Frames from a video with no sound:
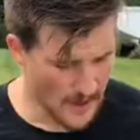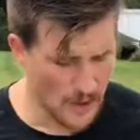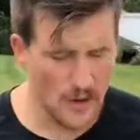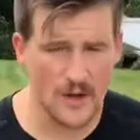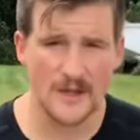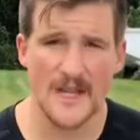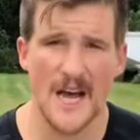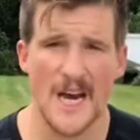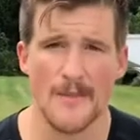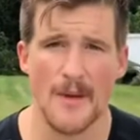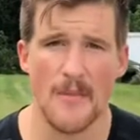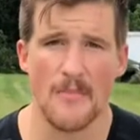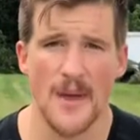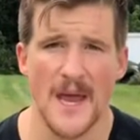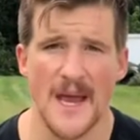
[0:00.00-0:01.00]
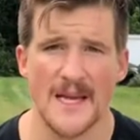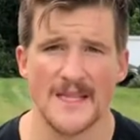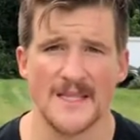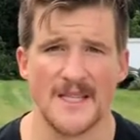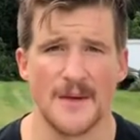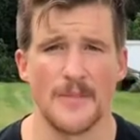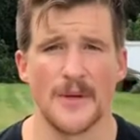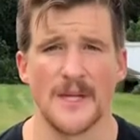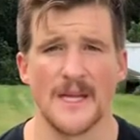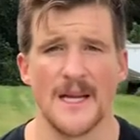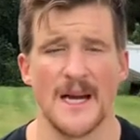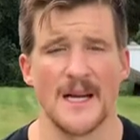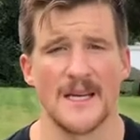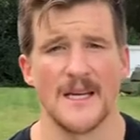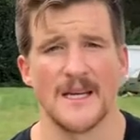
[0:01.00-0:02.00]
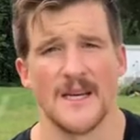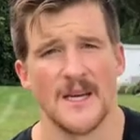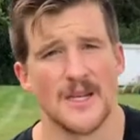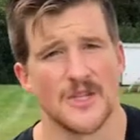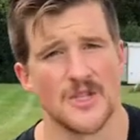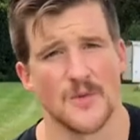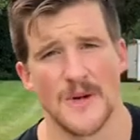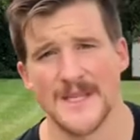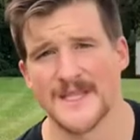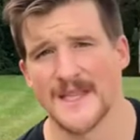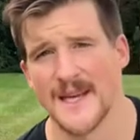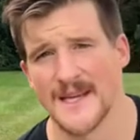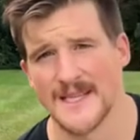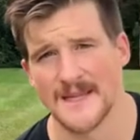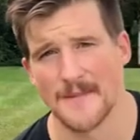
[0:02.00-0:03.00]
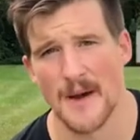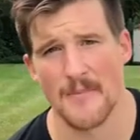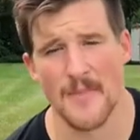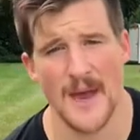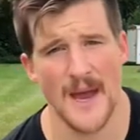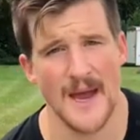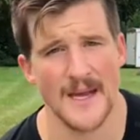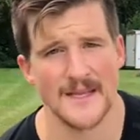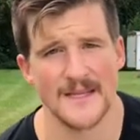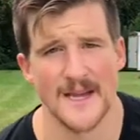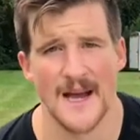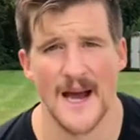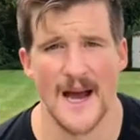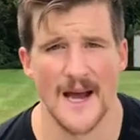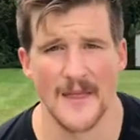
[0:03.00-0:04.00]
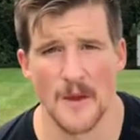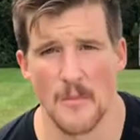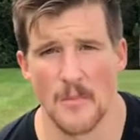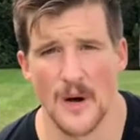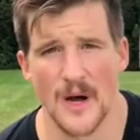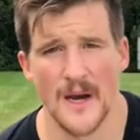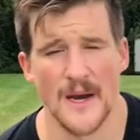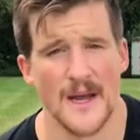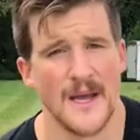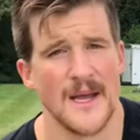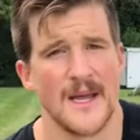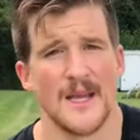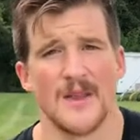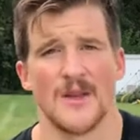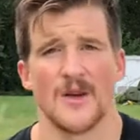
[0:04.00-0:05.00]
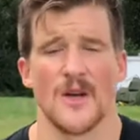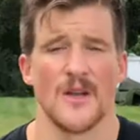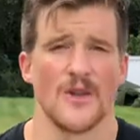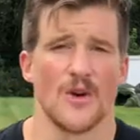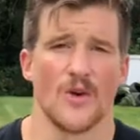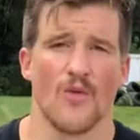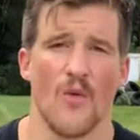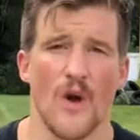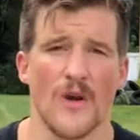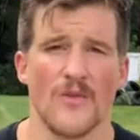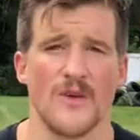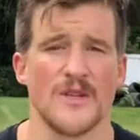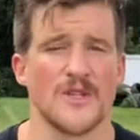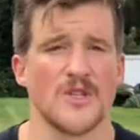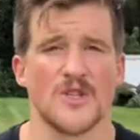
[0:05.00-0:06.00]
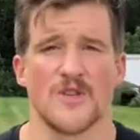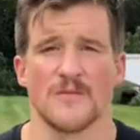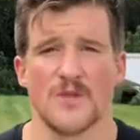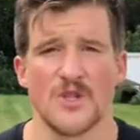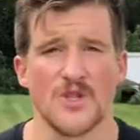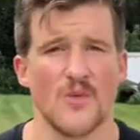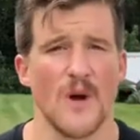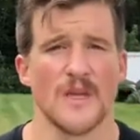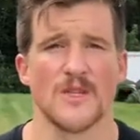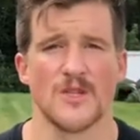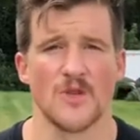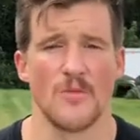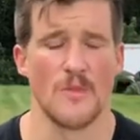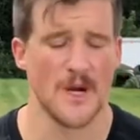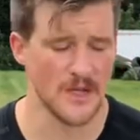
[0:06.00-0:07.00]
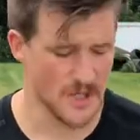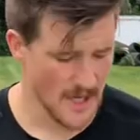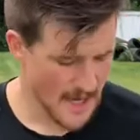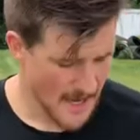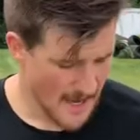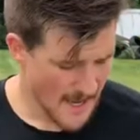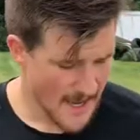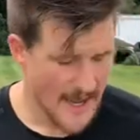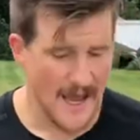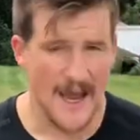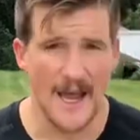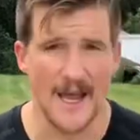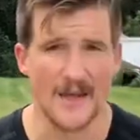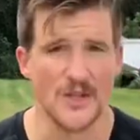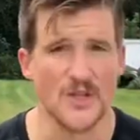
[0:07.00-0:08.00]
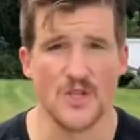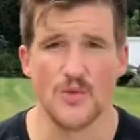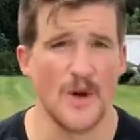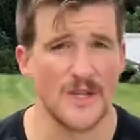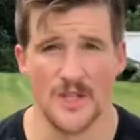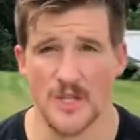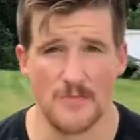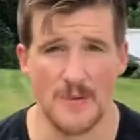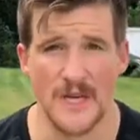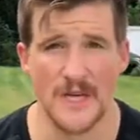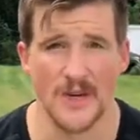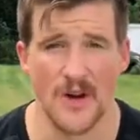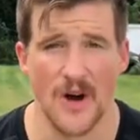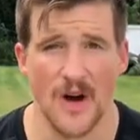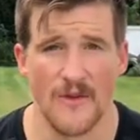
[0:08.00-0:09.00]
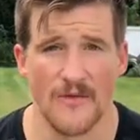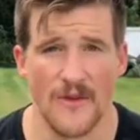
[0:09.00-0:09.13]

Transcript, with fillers: look down at my pants, typically I'll get sweat stains on my pants, on the butt, in the in the groin region, just from sweating so much, and the sweat just beat it off.